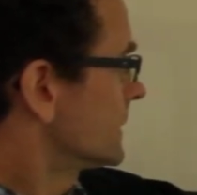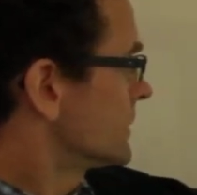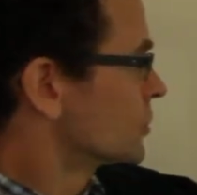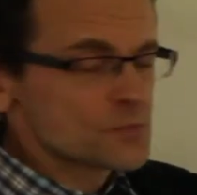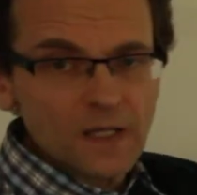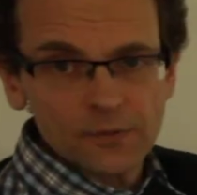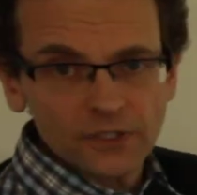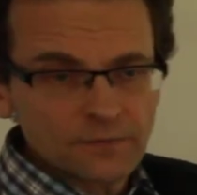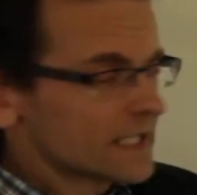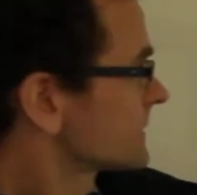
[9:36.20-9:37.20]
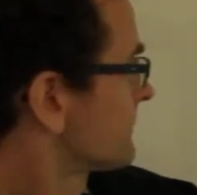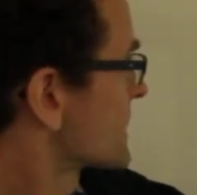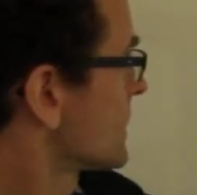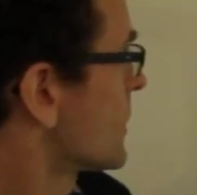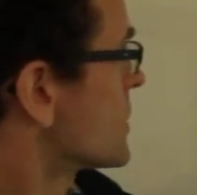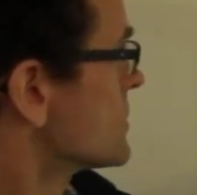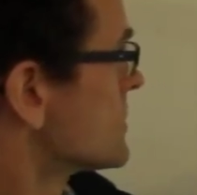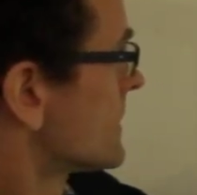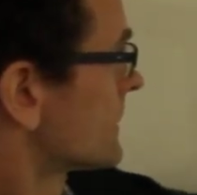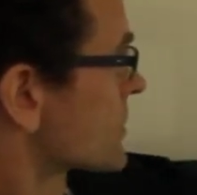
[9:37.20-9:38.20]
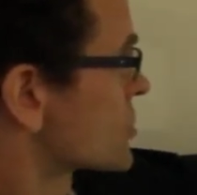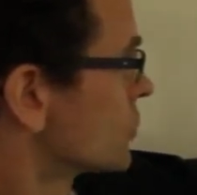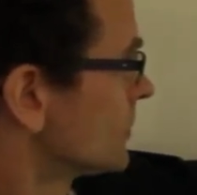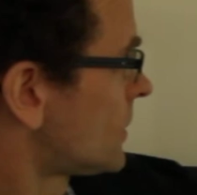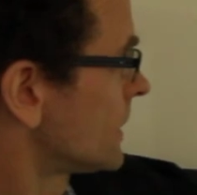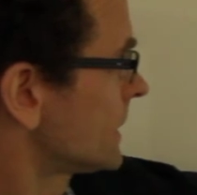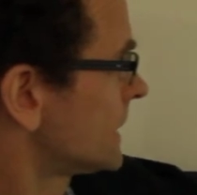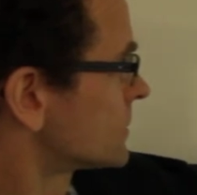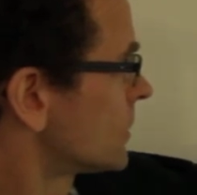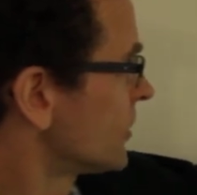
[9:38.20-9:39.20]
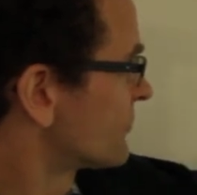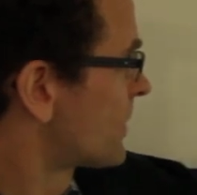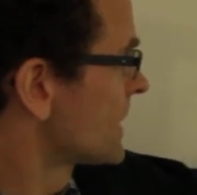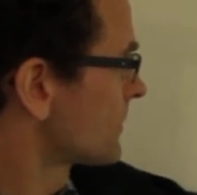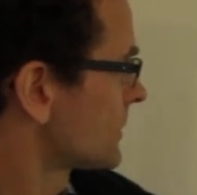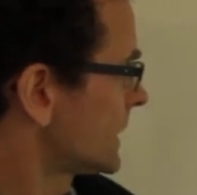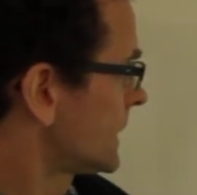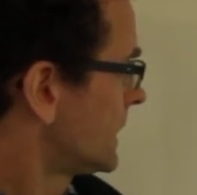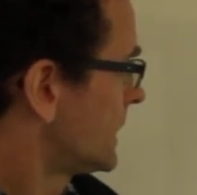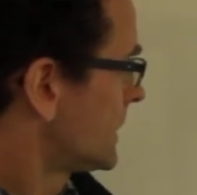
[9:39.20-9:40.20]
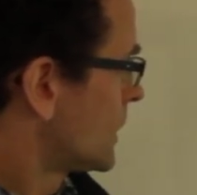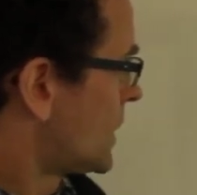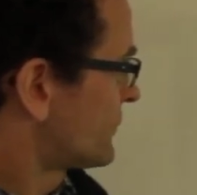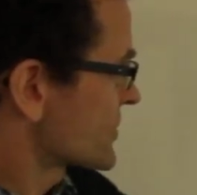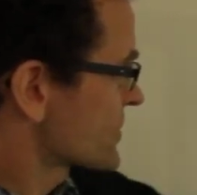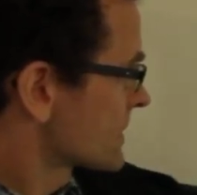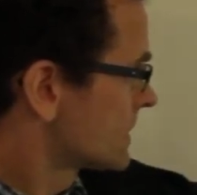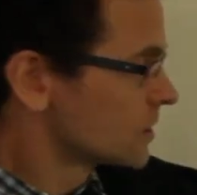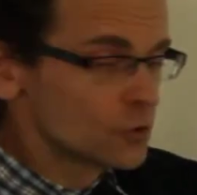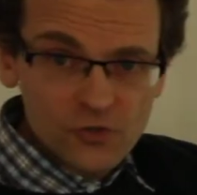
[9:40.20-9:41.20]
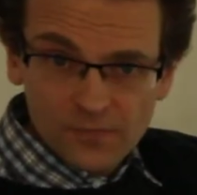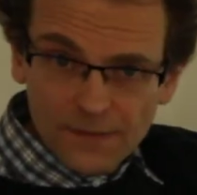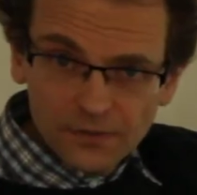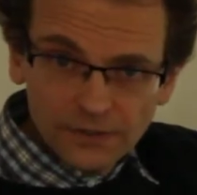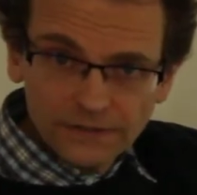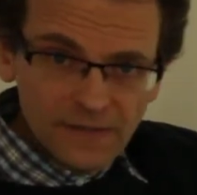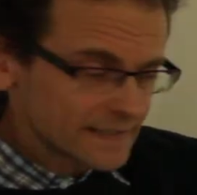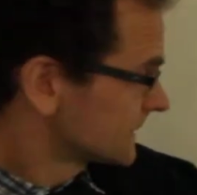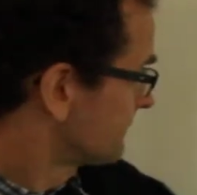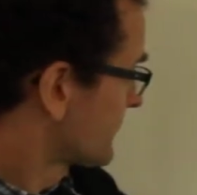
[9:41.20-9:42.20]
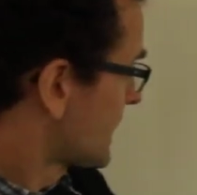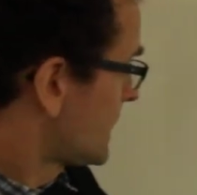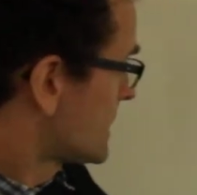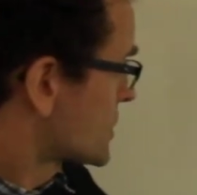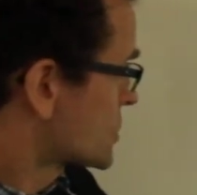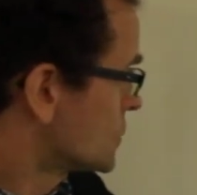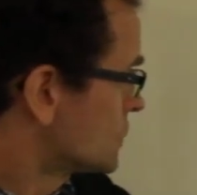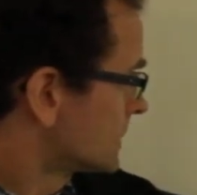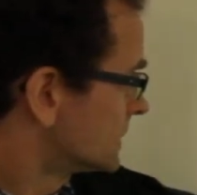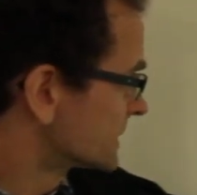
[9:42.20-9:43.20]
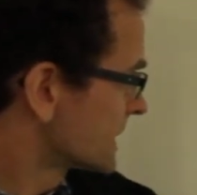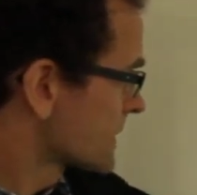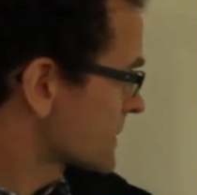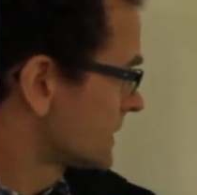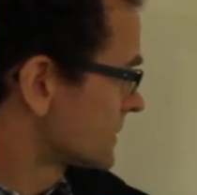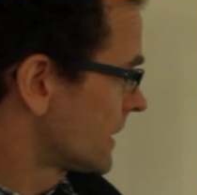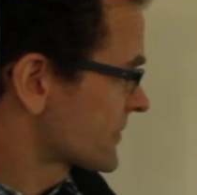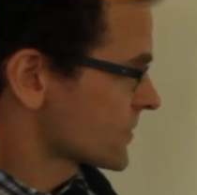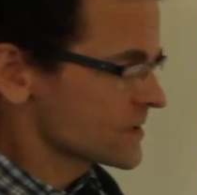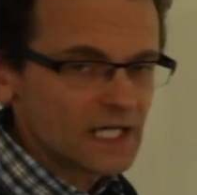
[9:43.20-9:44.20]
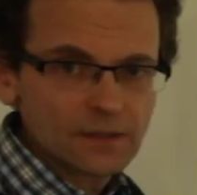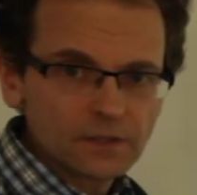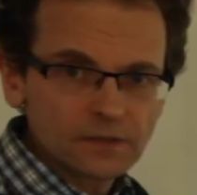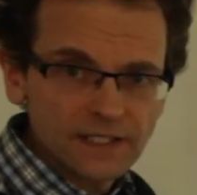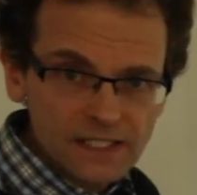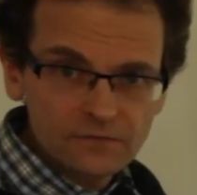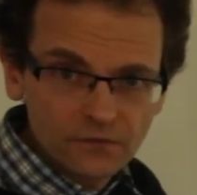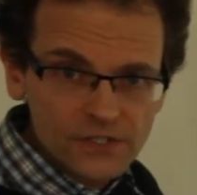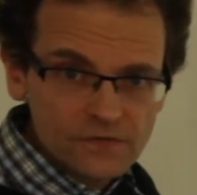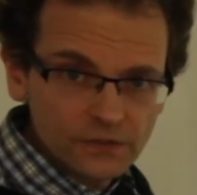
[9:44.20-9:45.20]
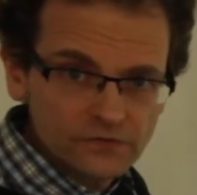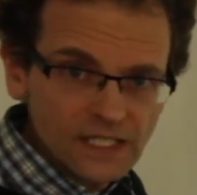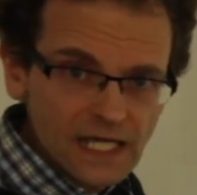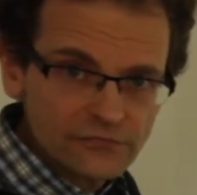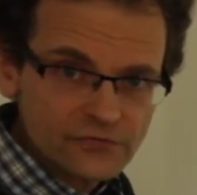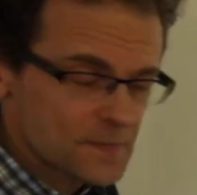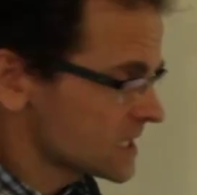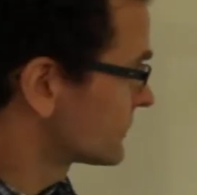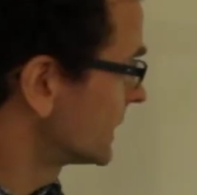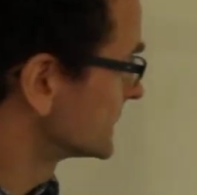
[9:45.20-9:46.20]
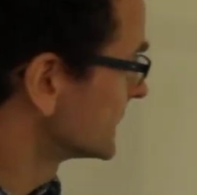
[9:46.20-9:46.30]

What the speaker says: Newspaper on the mat. So who, schoolboy in the role of Paperboy, offers newspaper on the mat to readers in the role of subscriber. That was what we have specified,